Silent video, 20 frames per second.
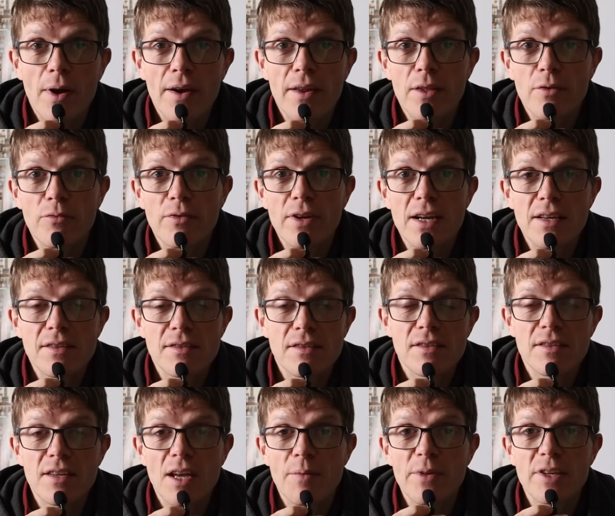one of the
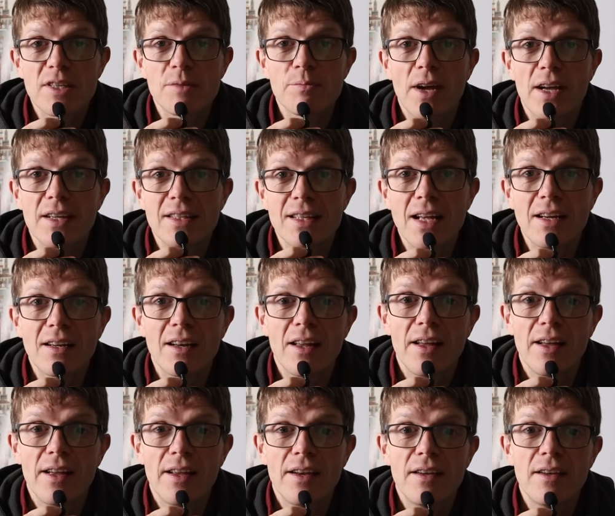reasons I missed my
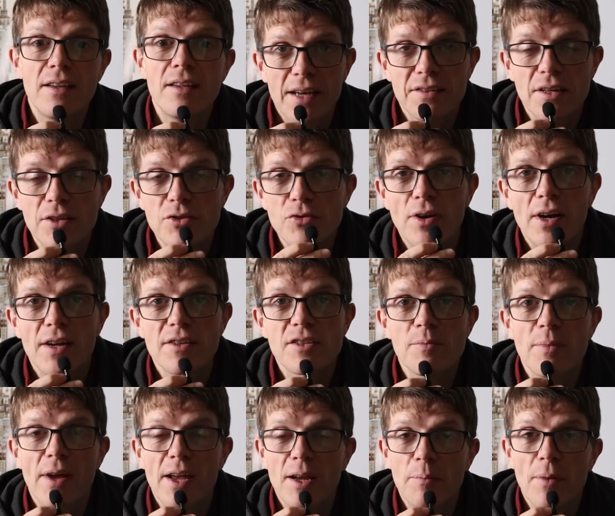deadline as I tried to
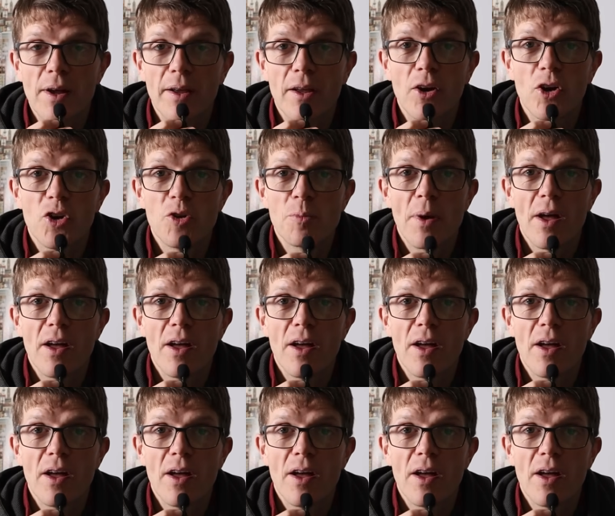make my code